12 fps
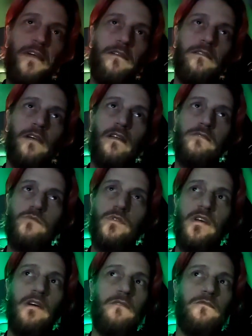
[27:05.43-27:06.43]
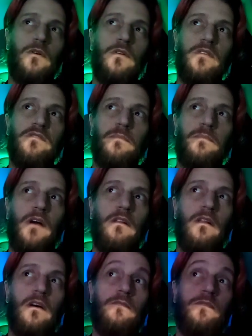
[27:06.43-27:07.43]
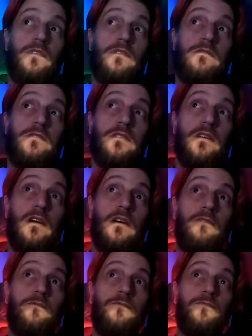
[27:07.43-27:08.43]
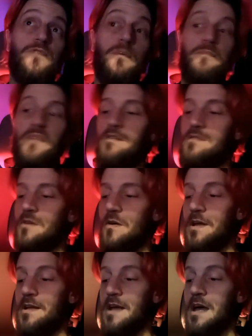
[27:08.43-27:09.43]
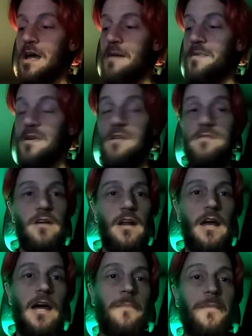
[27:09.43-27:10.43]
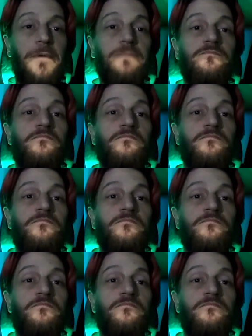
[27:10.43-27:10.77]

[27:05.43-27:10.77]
Like, that's one thing I've noticed about life, is if something's going to happen, it's gonna happen.